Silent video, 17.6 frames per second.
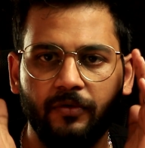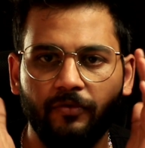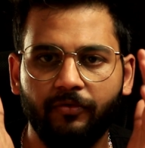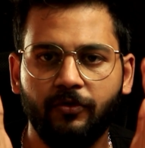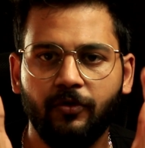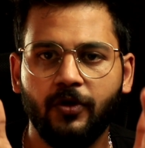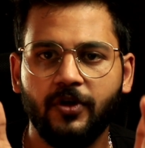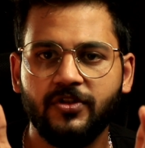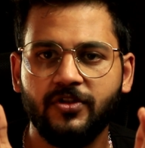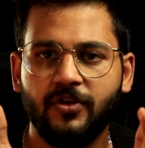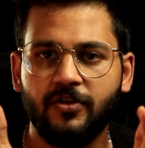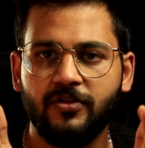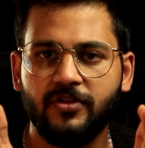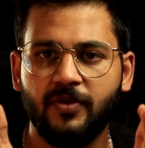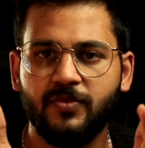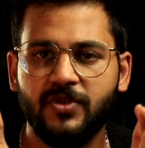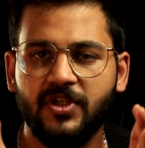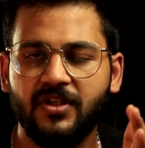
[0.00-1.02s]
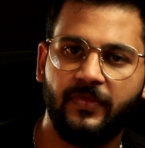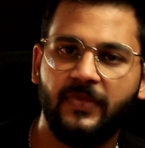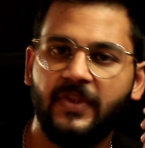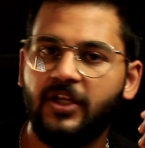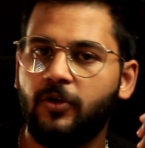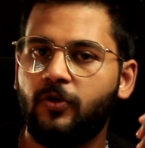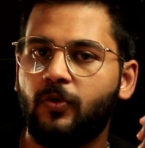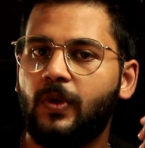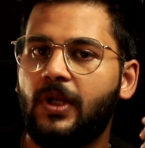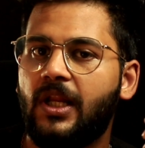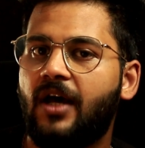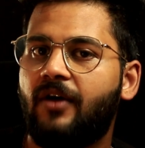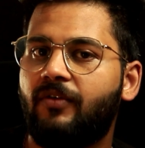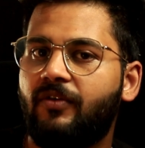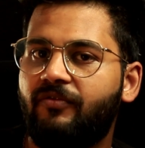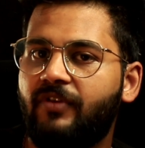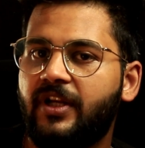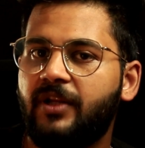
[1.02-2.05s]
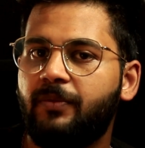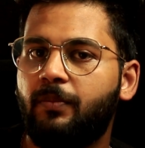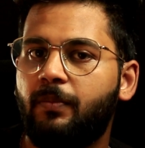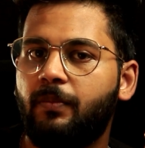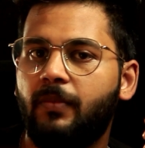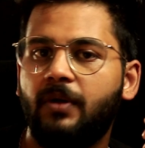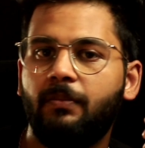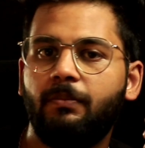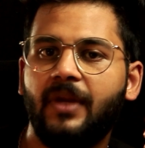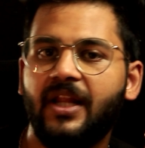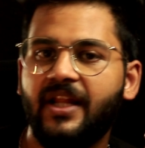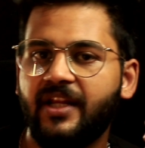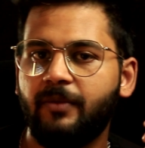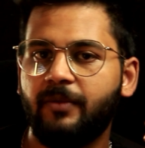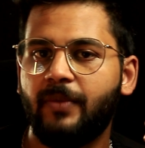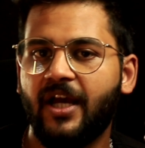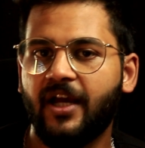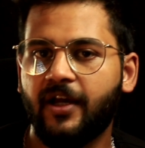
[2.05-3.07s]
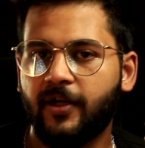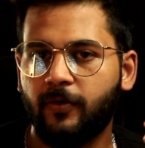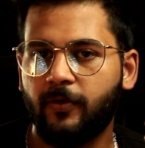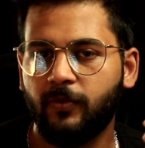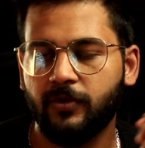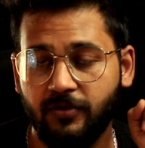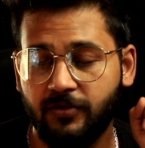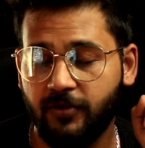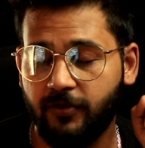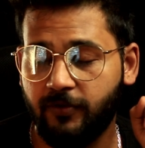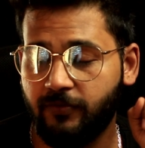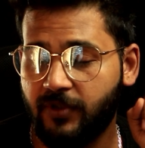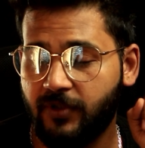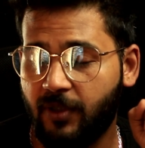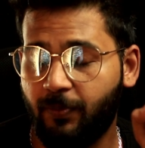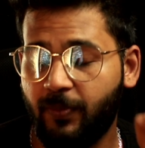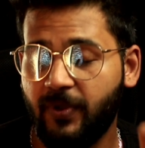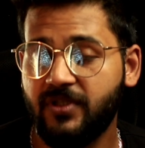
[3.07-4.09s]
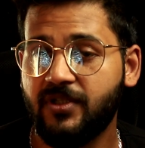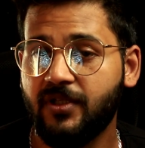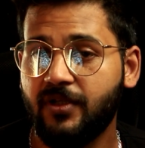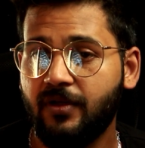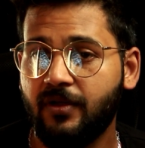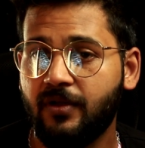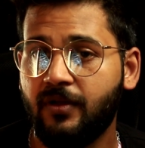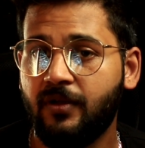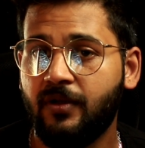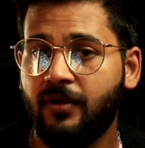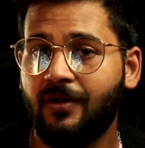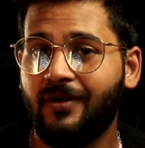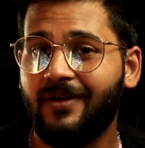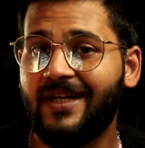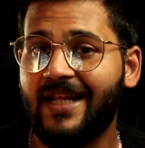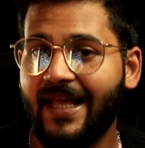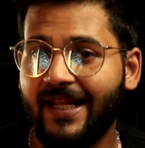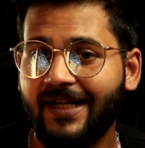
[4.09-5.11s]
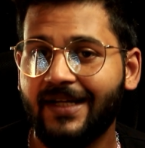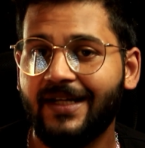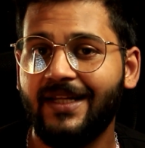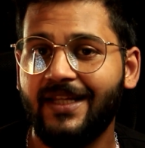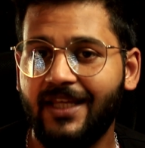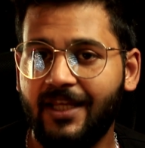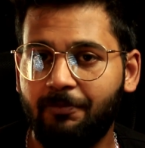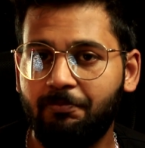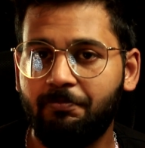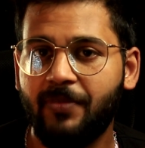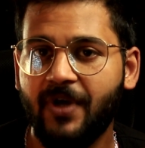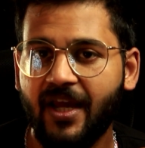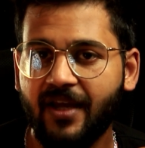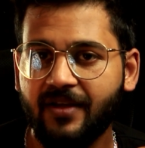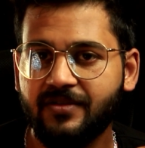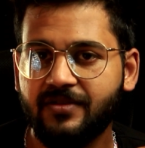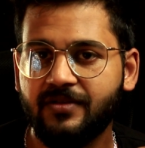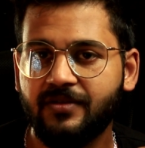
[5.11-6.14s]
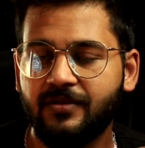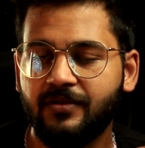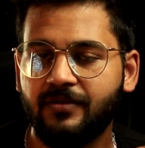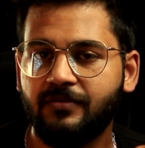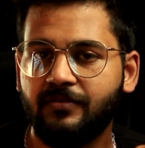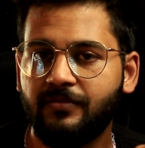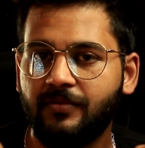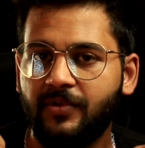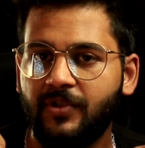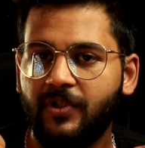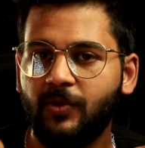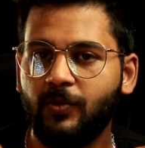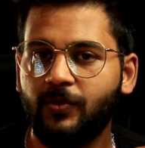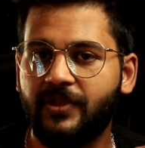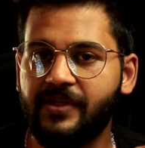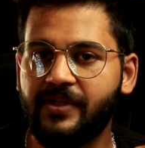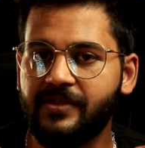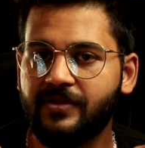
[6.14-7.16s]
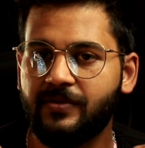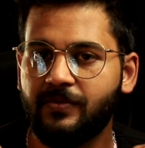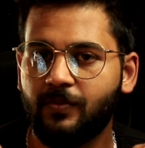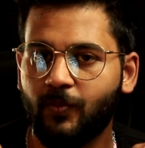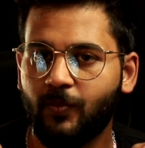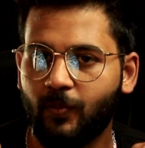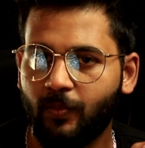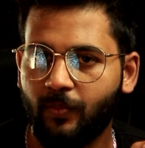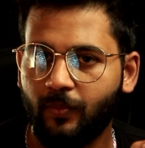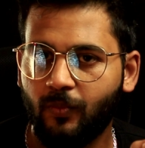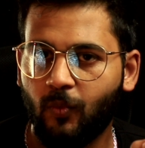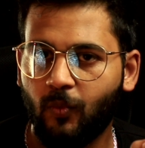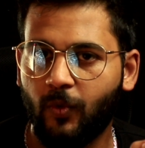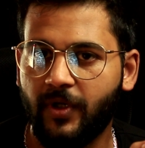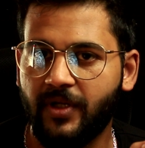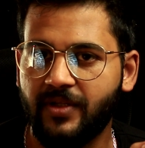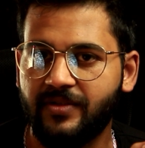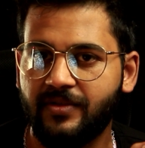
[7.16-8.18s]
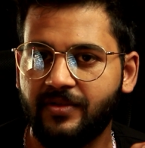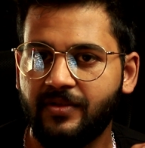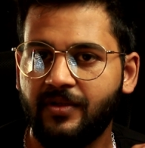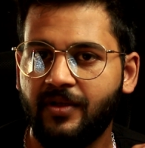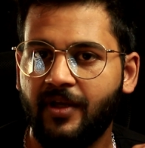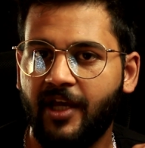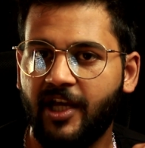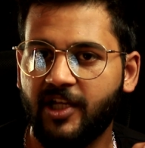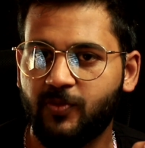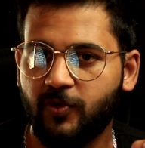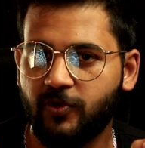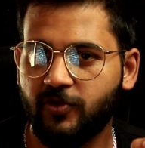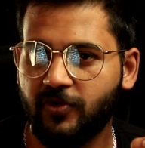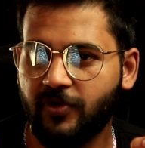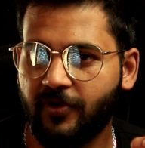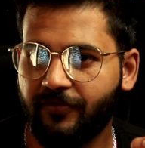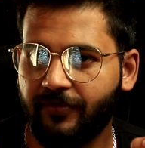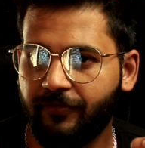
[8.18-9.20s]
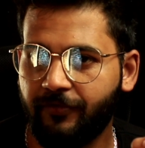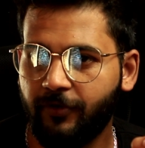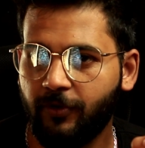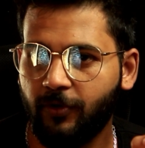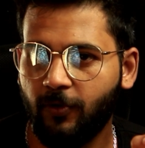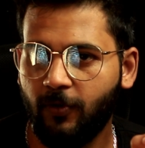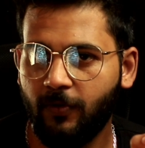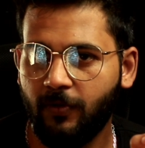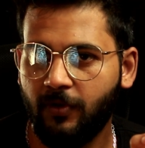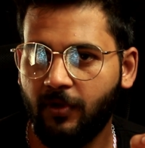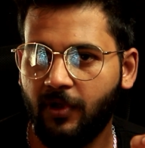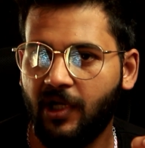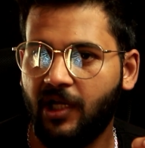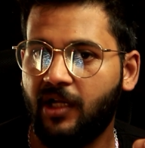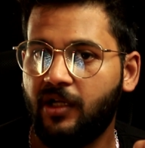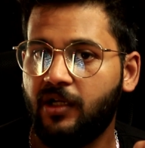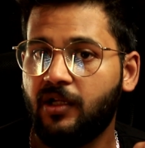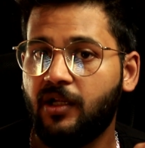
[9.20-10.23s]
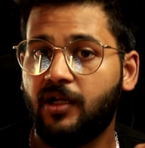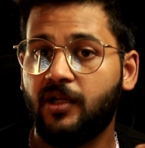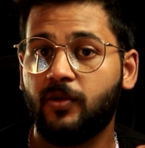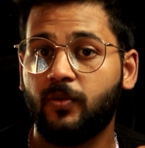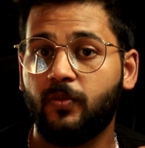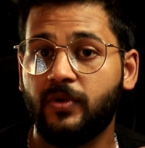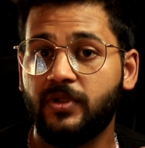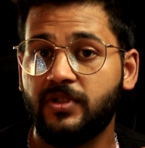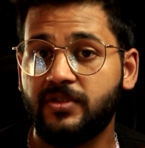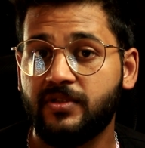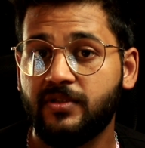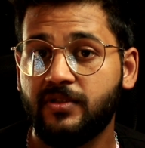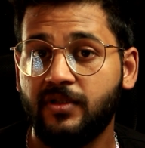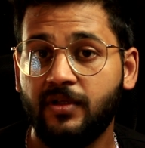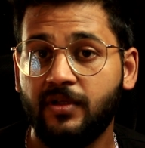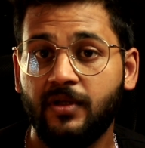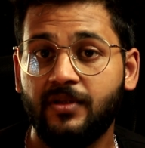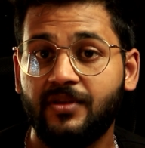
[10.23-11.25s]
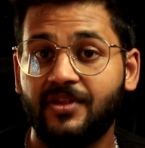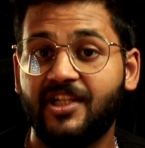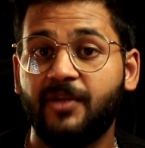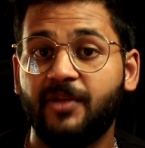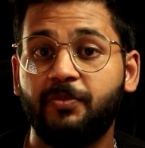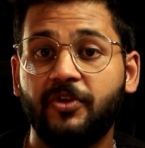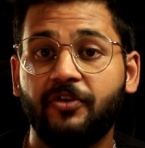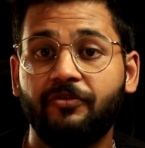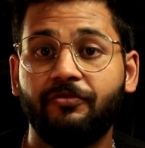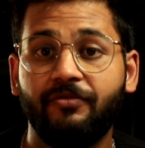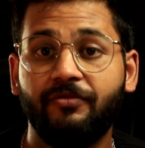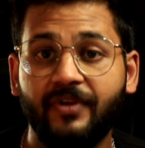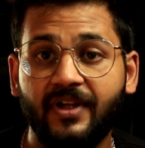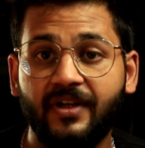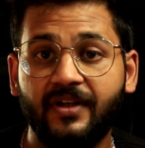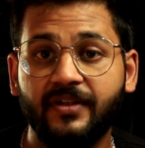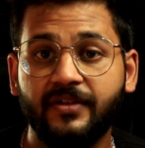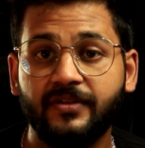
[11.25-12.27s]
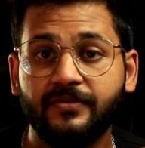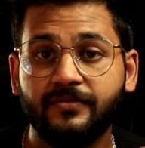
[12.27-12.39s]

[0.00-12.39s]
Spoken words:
focus on a subject, then you will have a very blurry background. So the aperture directly impacts two things. One is exposure of the photo and another one is the depth of field.